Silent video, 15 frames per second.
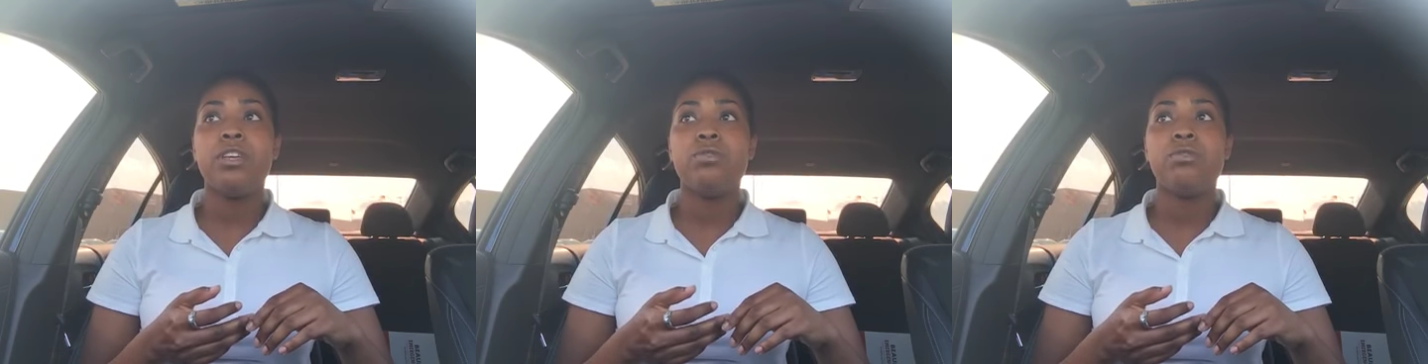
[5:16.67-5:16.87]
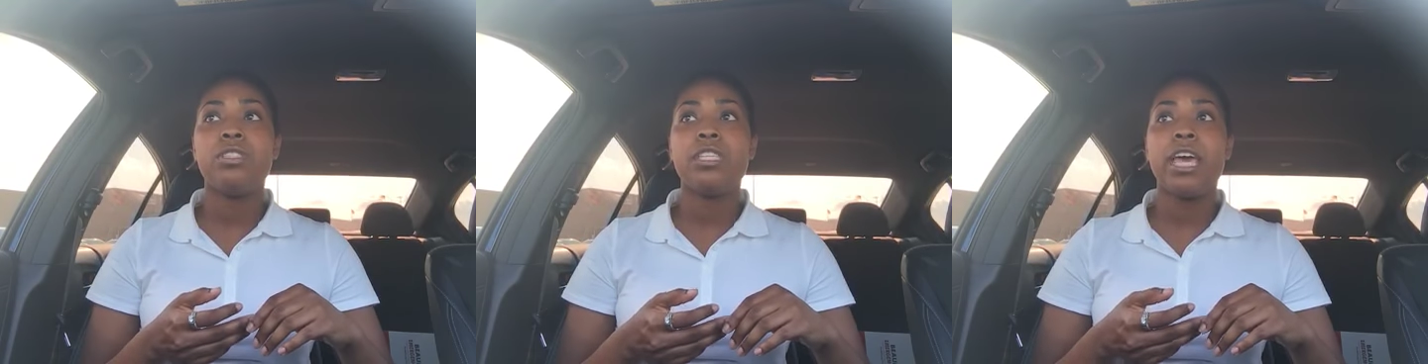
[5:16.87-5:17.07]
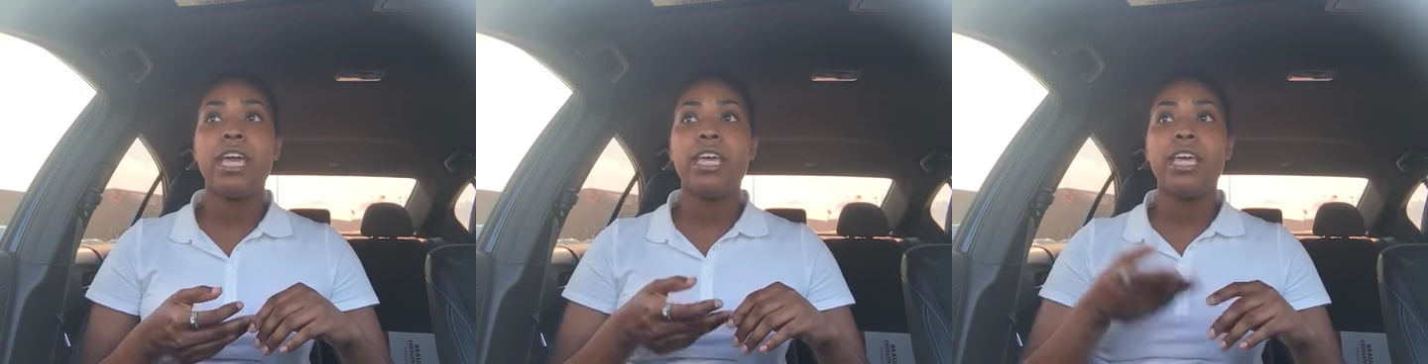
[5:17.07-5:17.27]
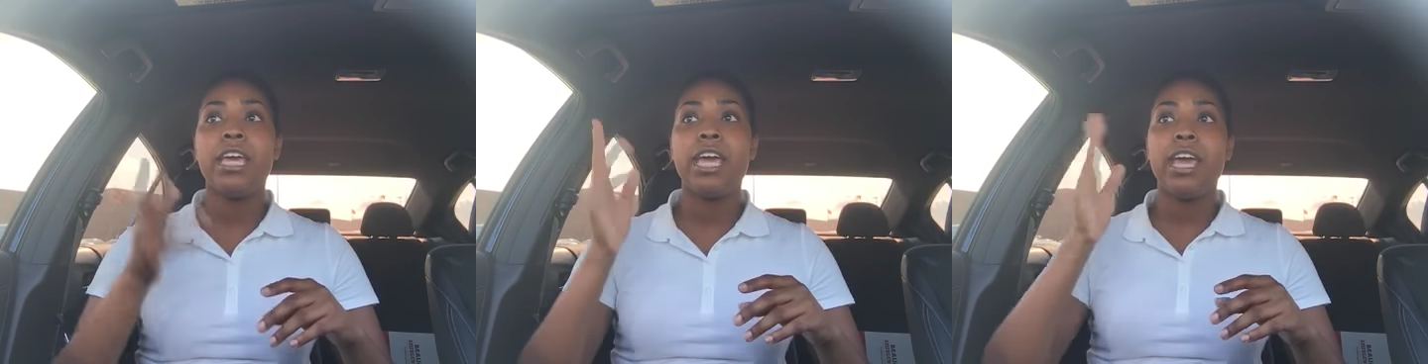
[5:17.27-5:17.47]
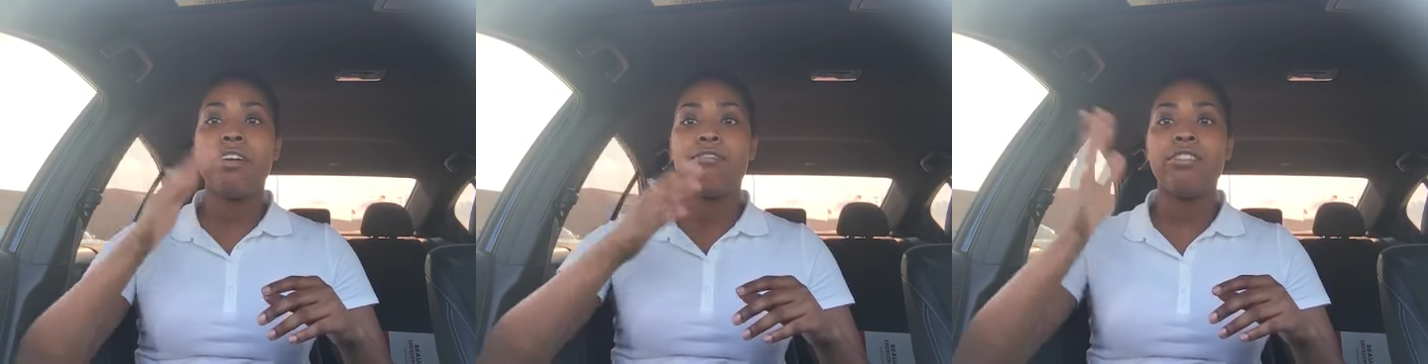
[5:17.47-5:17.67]
you take
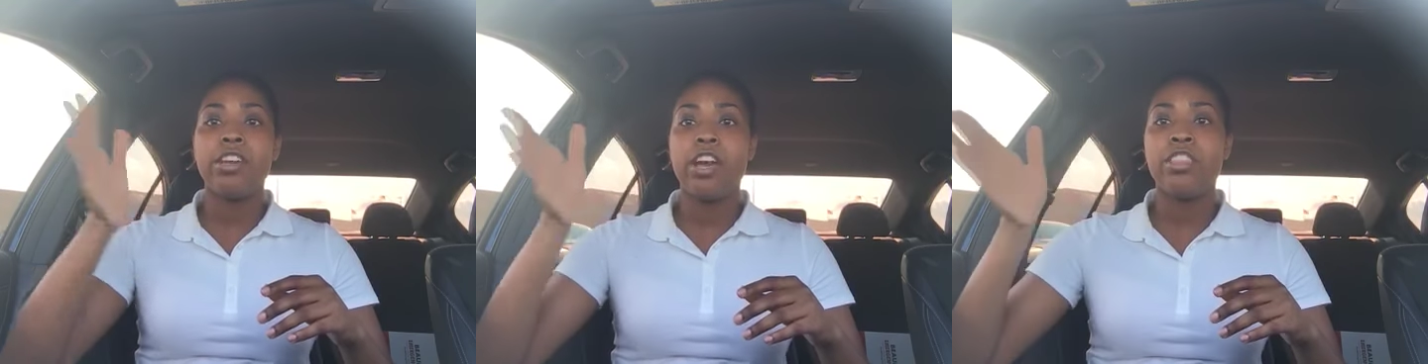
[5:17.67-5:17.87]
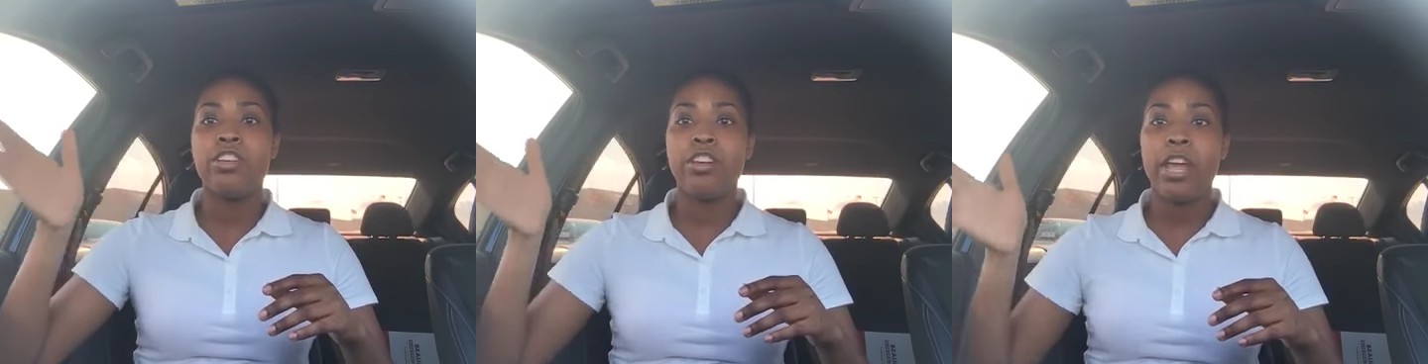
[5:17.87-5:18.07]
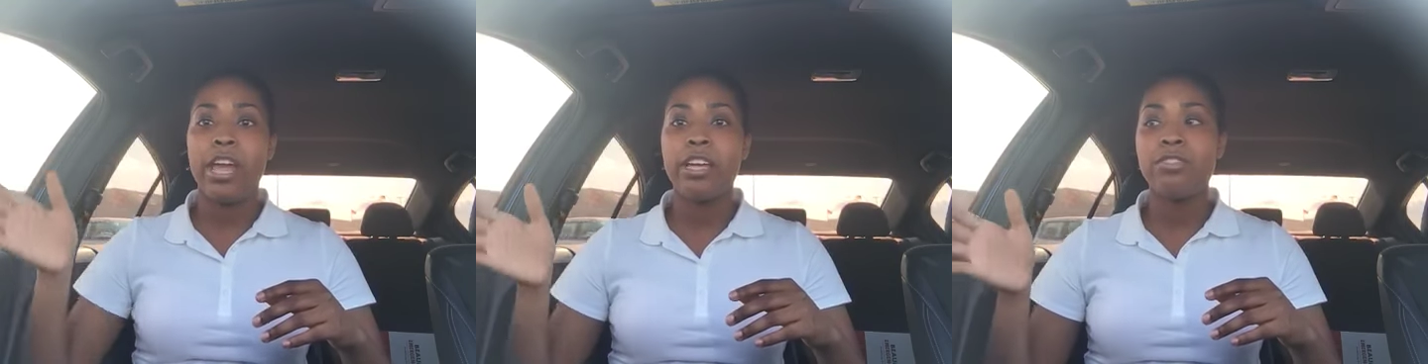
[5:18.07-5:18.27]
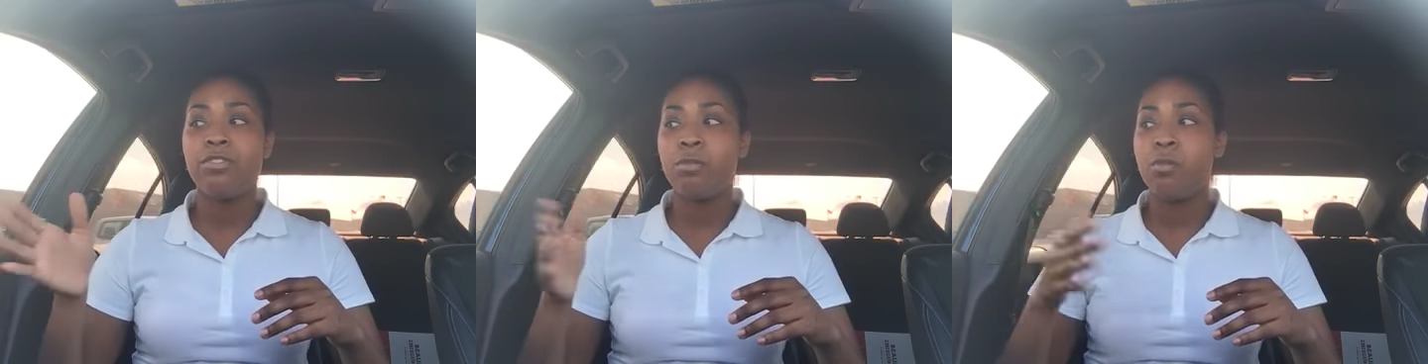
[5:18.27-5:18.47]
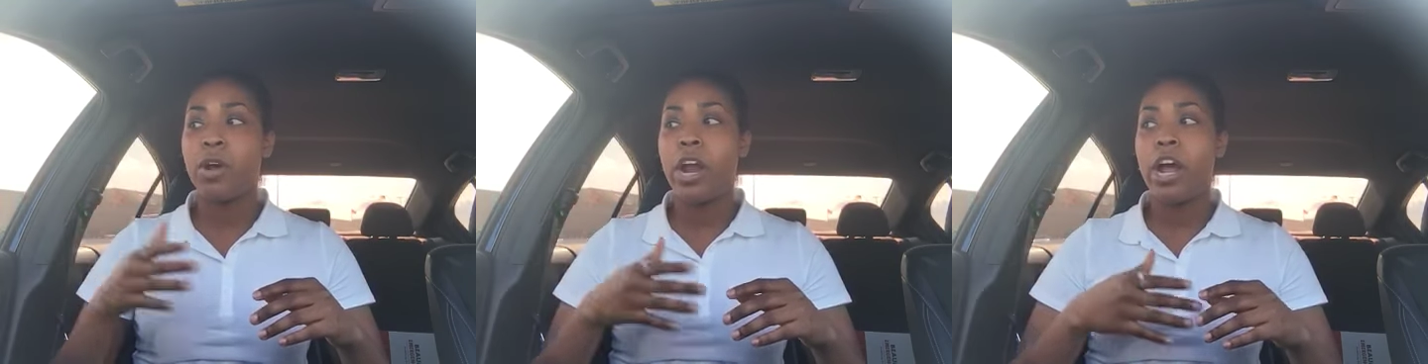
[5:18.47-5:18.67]
it every other day
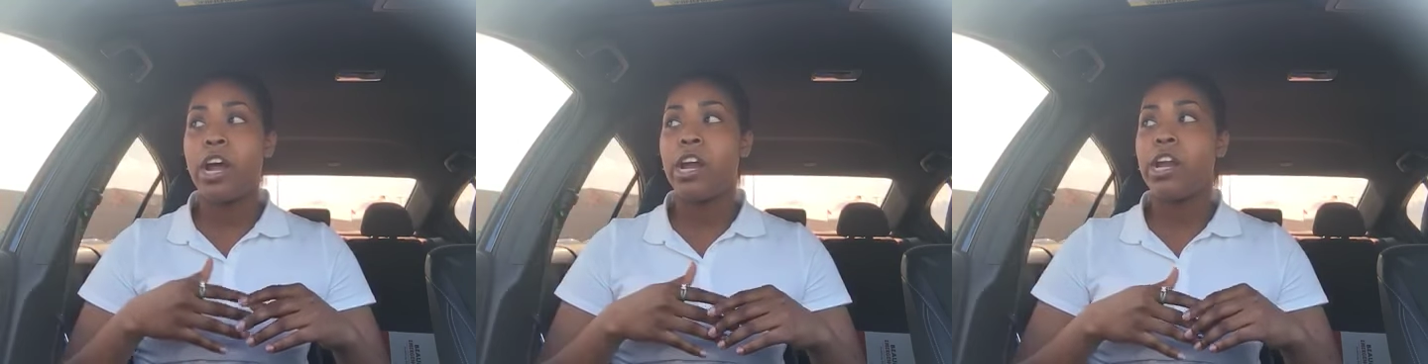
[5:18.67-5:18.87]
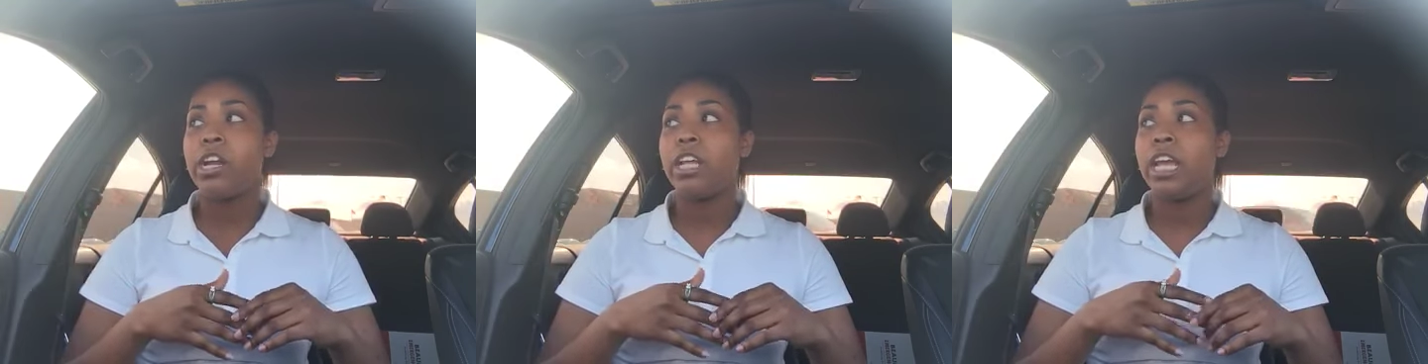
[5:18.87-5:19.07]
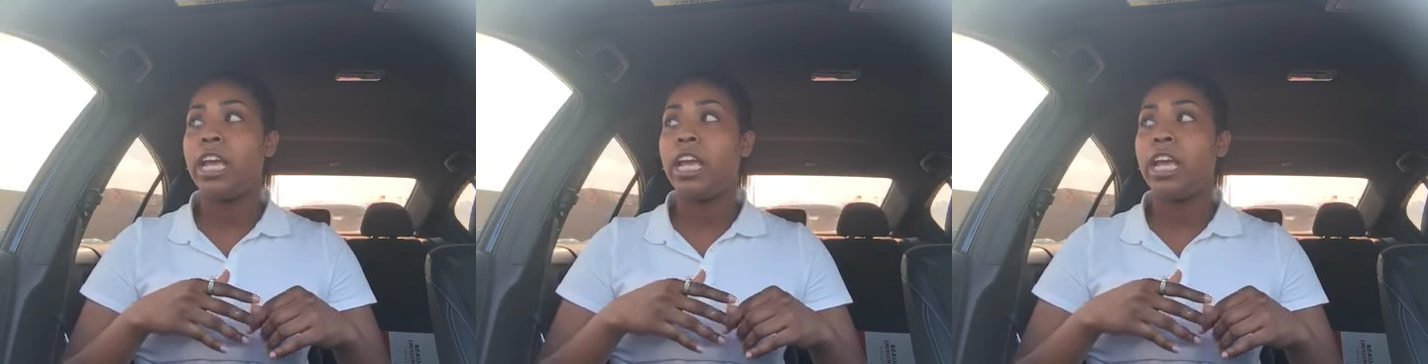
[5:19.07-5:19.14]
from what I heard,